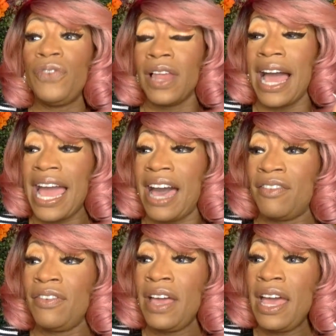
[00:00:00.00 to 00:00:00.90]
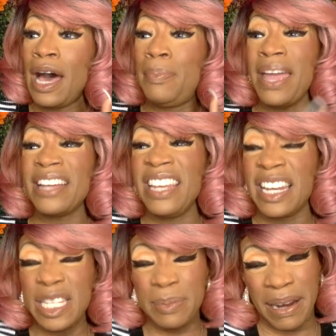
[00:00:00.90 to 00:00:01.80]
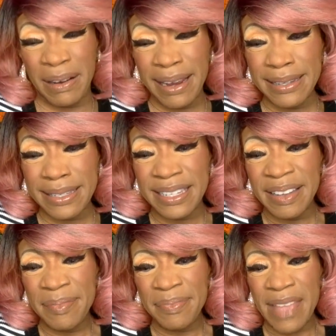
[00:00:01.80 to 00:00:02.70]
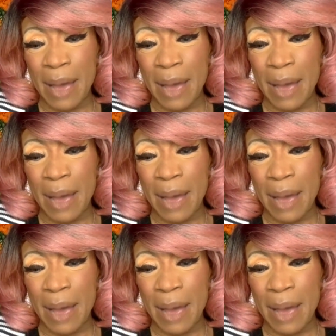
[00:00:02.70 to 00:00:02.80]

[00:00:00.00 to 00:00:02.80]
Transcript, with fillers: do feel I have a PhD in experience.